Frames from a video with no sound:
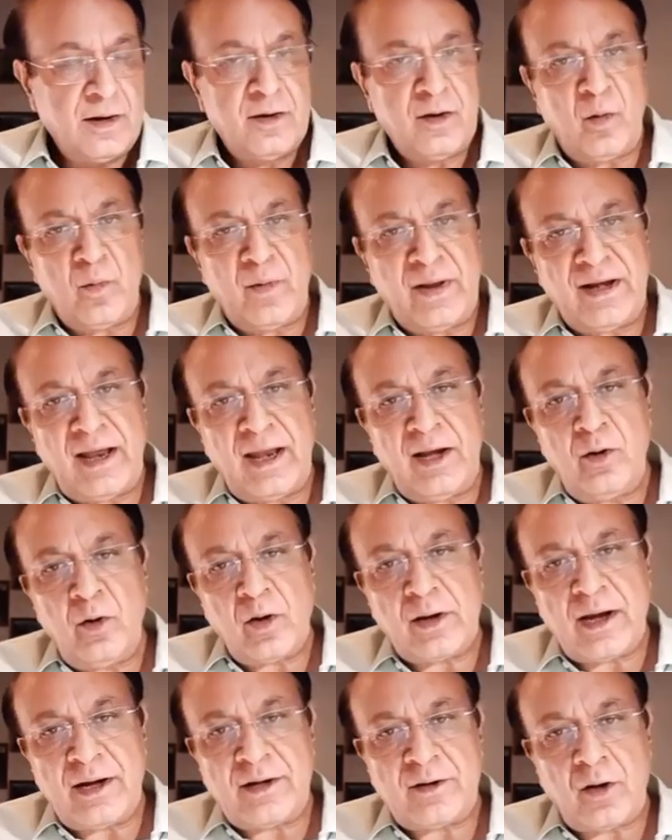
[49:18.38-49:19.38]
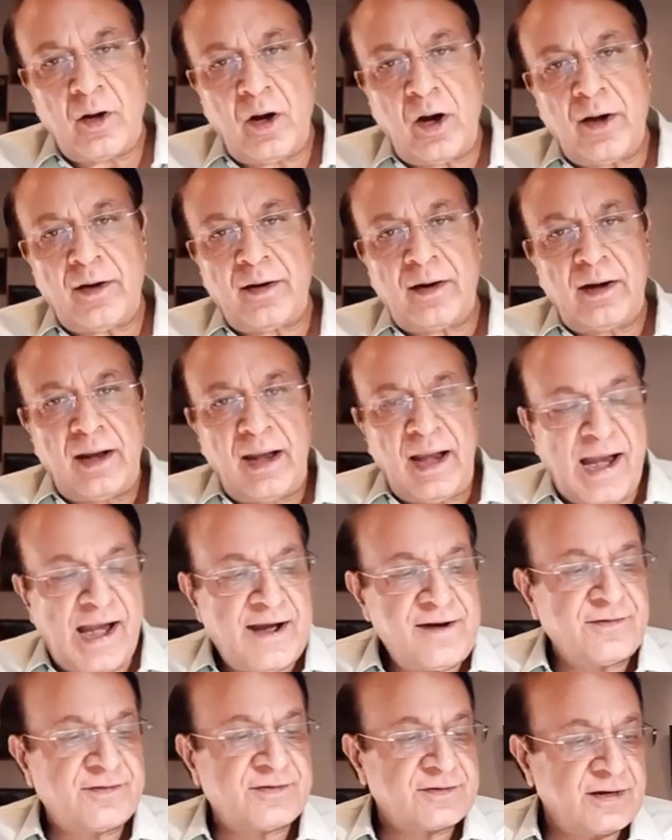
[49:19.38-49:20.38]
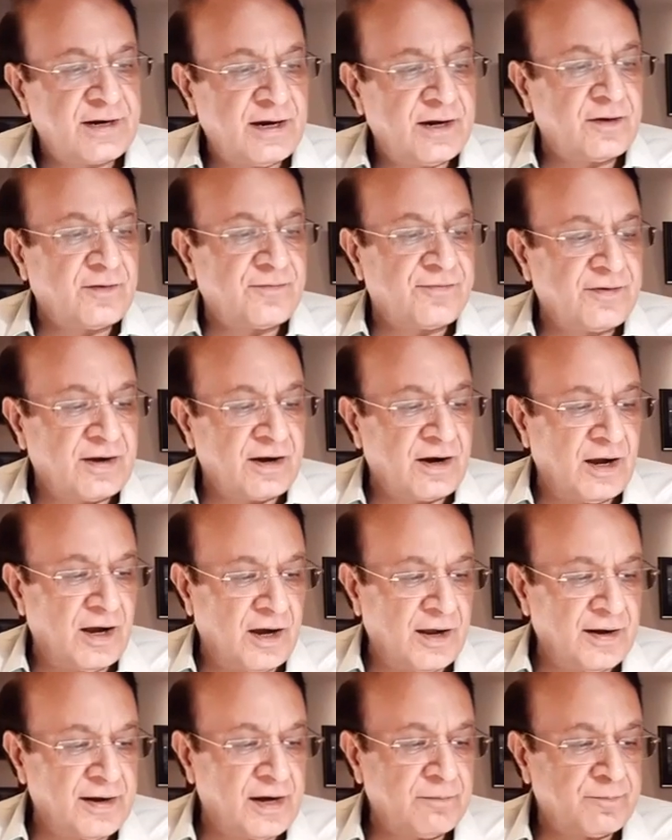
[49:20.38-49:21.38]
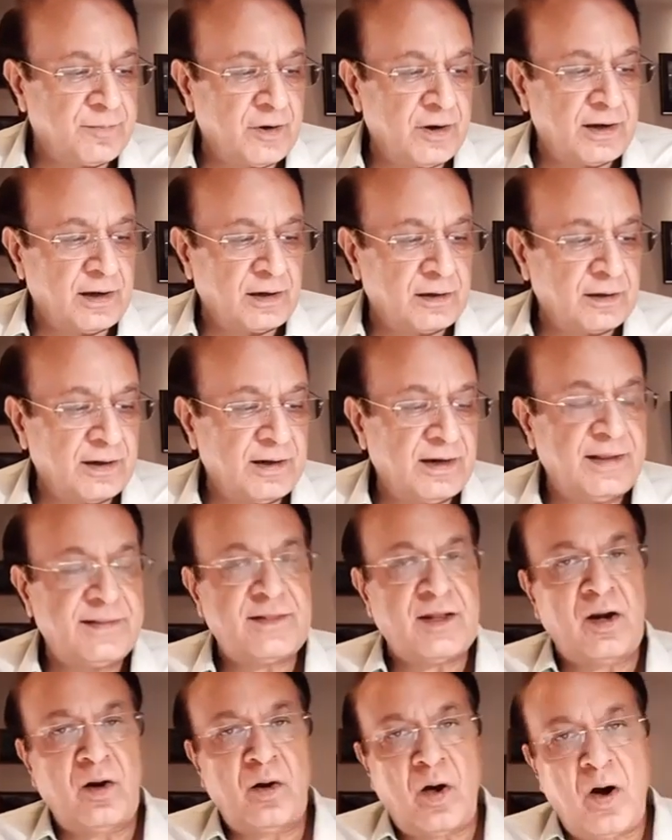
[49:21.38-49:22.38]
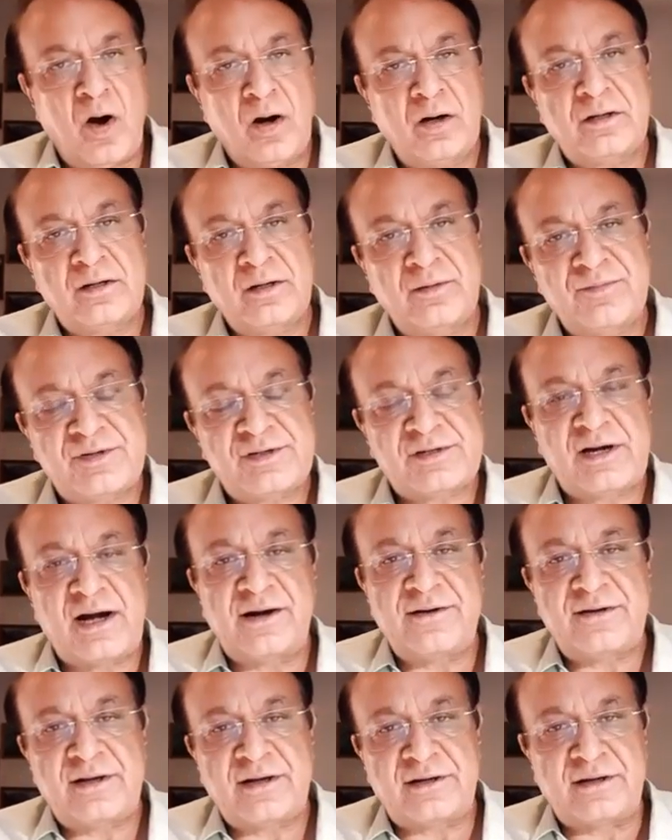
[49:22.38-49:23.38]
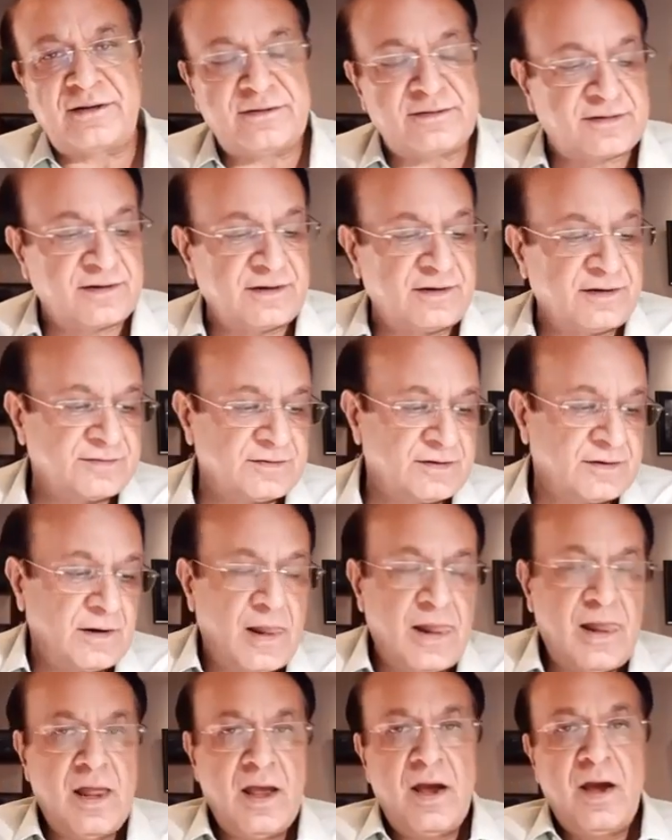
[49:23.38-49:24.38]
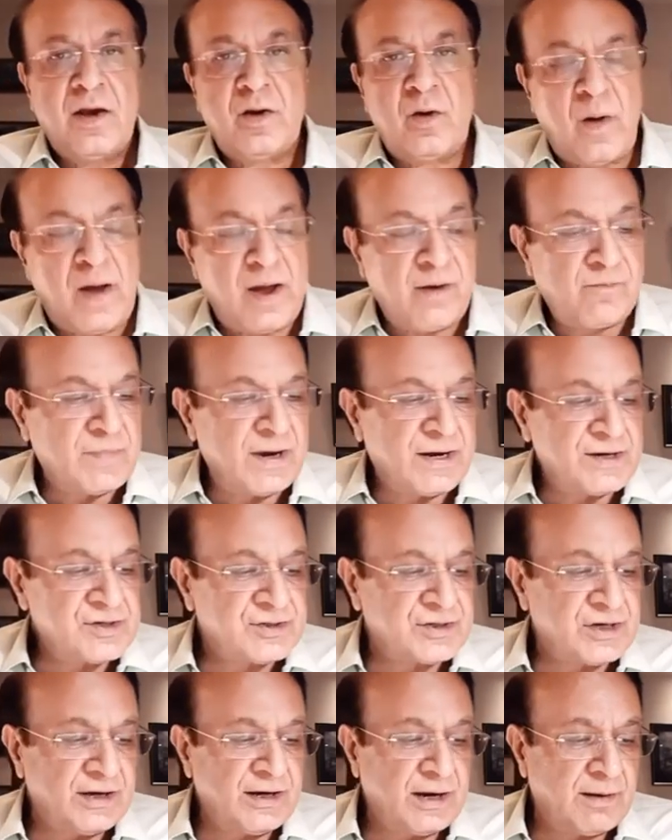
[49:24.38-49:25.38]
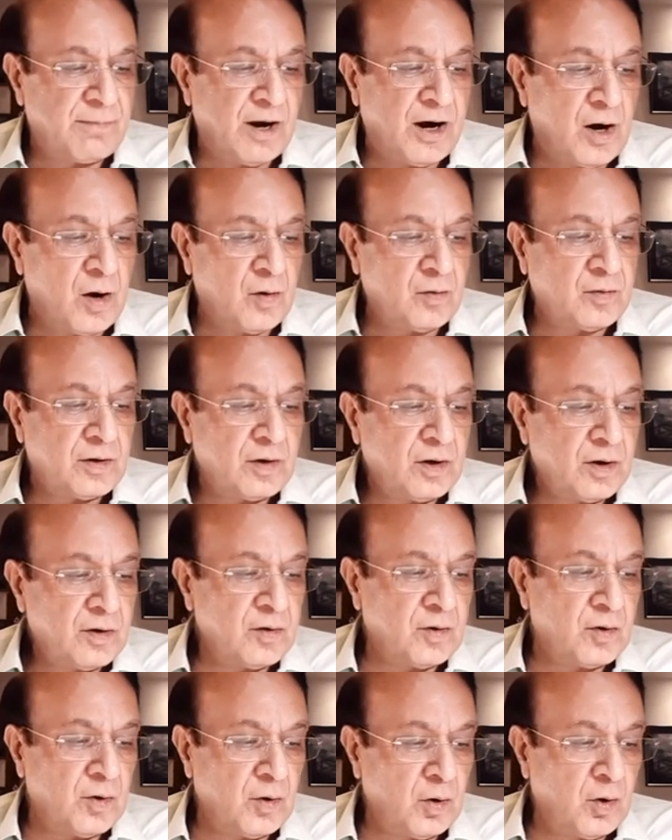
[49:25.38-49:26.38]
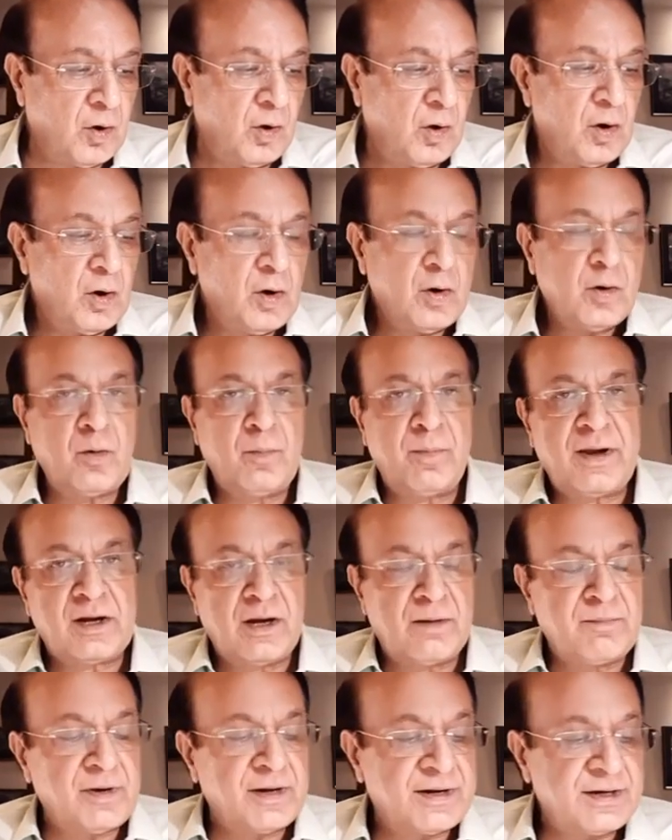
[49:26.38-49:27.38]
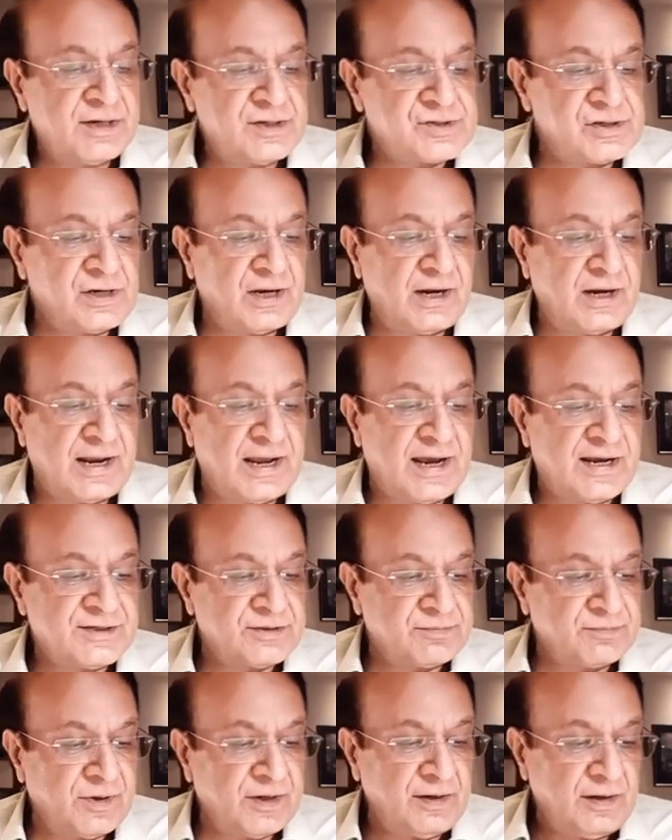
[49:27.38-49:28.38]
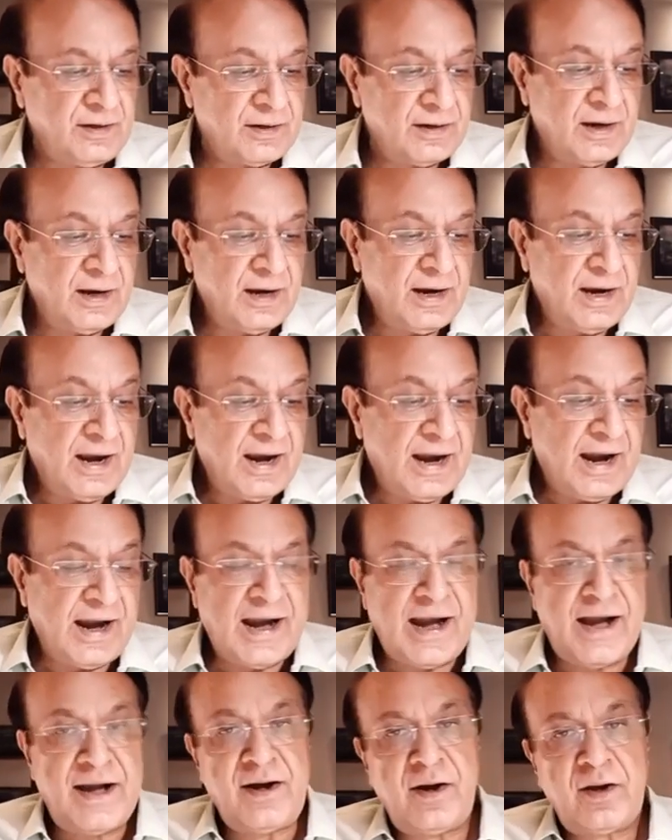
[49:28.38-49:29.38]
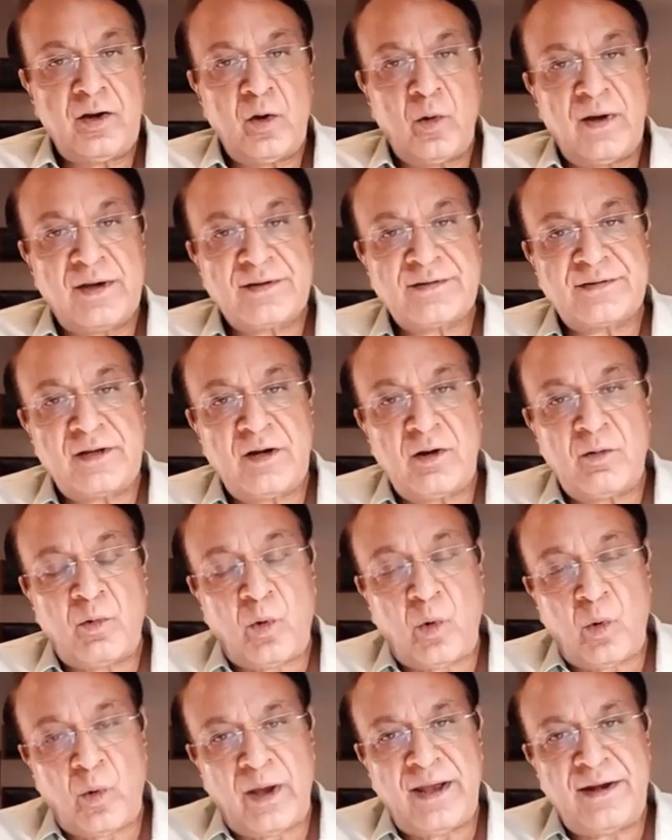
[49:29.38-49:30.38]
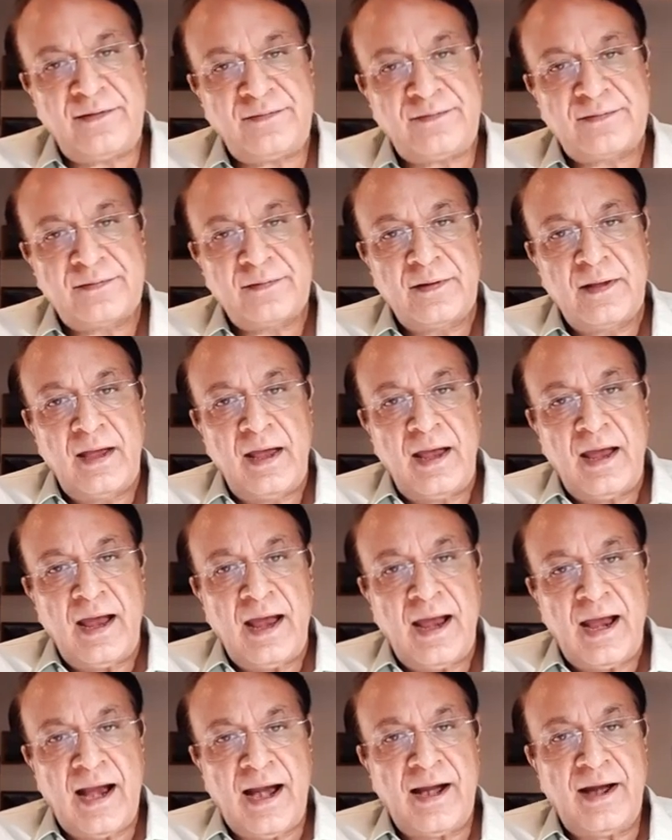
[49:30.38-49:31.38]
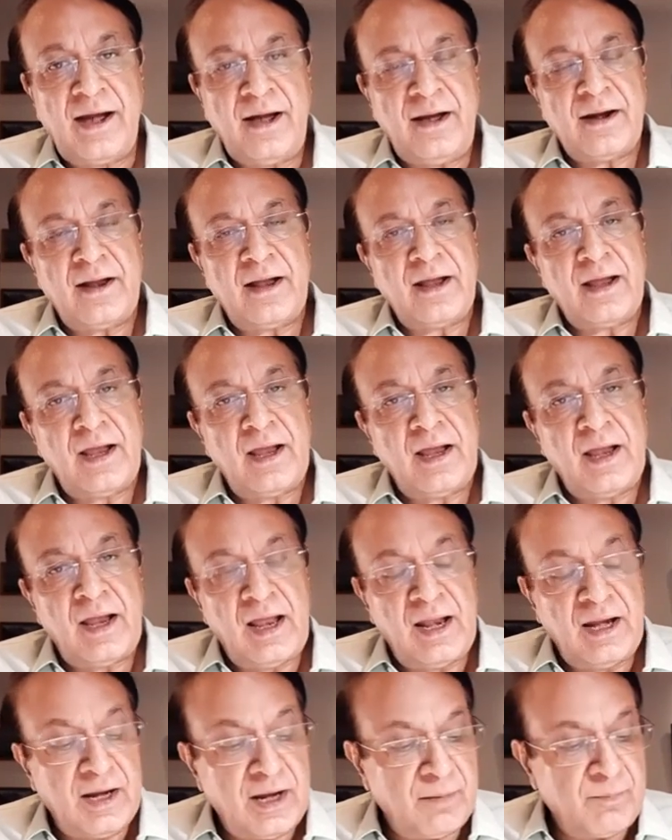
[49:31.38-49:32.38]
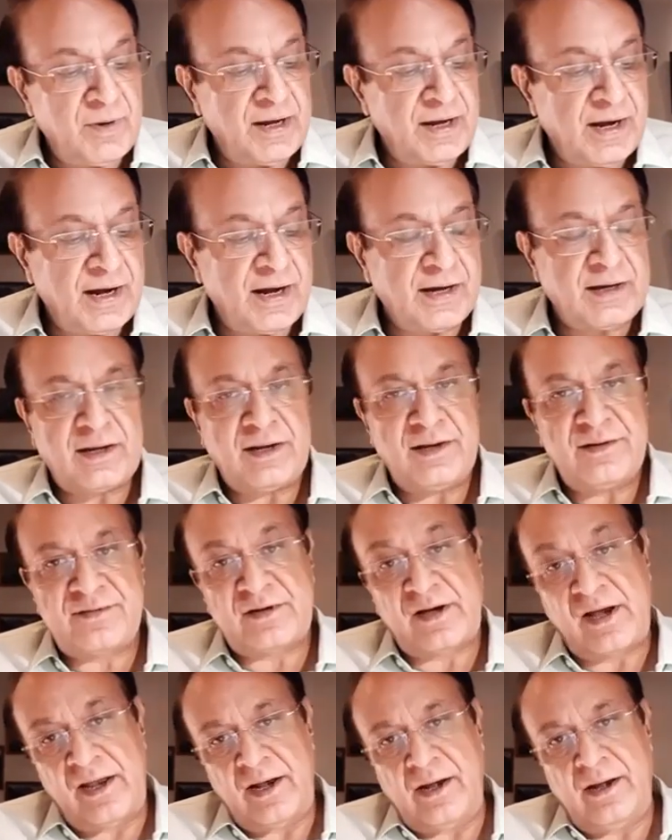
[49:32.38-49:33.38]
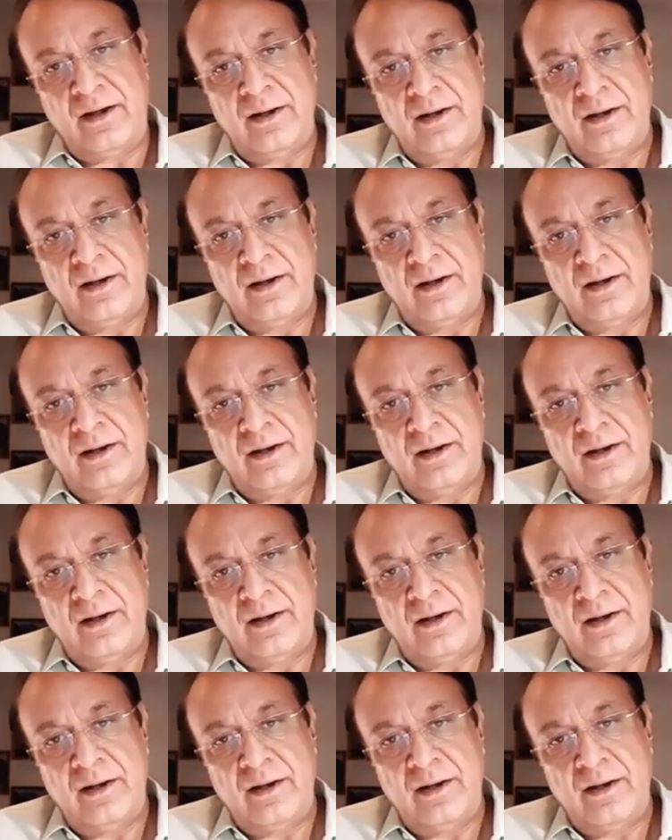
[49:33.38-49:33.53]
Now, when I look at your end state of Iran and particularly the long-term strategic interest, you have mentioned about, you know, to become a regional hegemon and US influence and eliminate Israel.